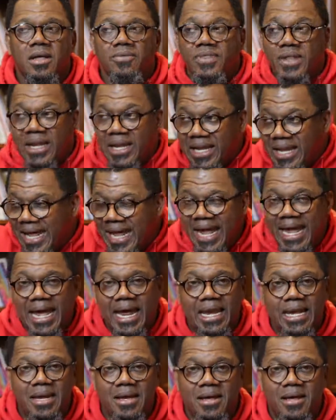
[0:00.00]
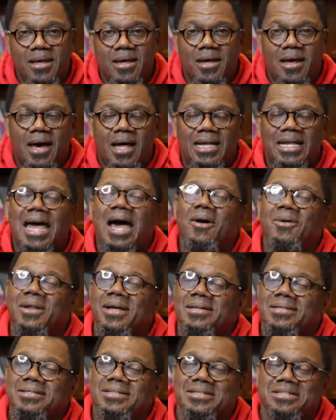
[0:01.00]
The land allowed
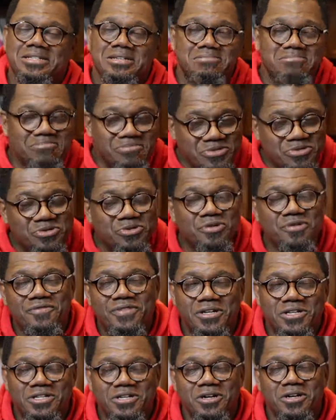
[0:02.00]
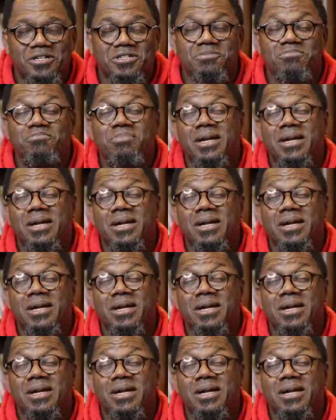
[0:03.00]
us to move the church,